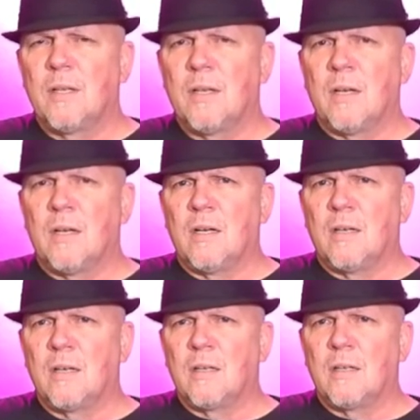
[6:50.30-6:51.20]

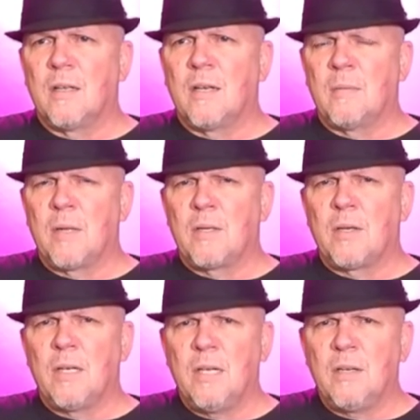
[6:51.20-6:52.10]
uh, and I'm not
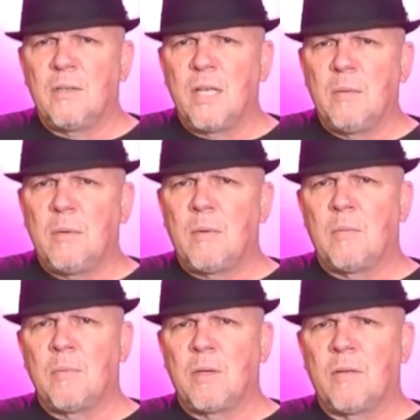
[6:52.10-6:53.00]
talking entertainment,
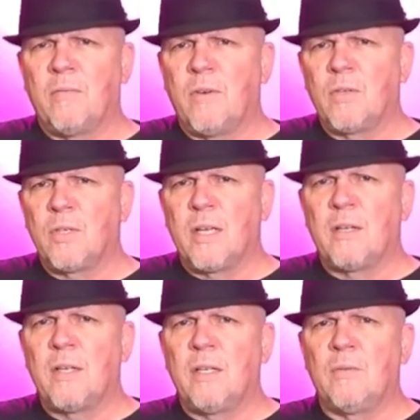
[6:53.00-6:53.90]
I'm talking
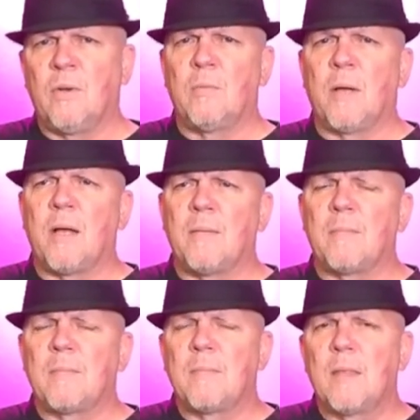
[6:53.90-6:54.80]
functionality in the
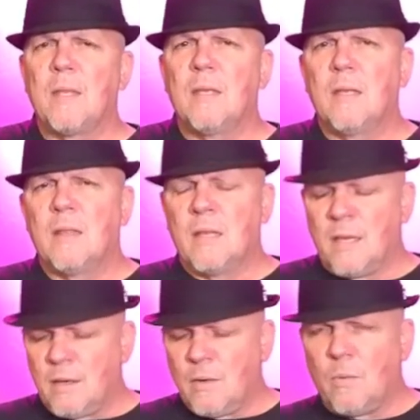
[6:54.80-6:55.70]
robot,
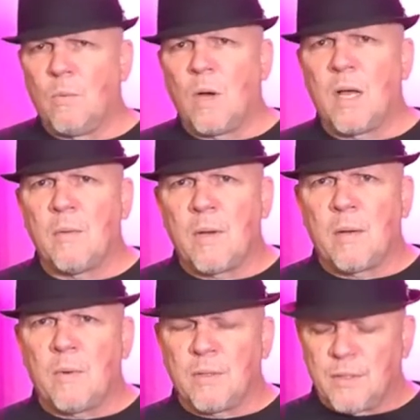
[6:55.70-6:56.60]
then why would
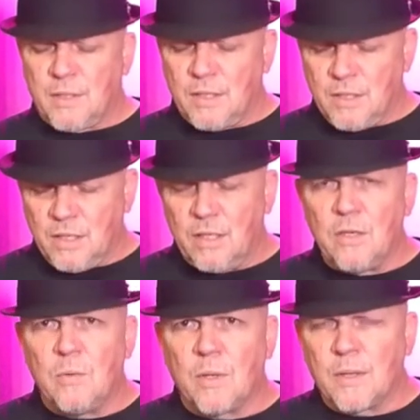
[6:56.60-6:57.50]
I want to continue with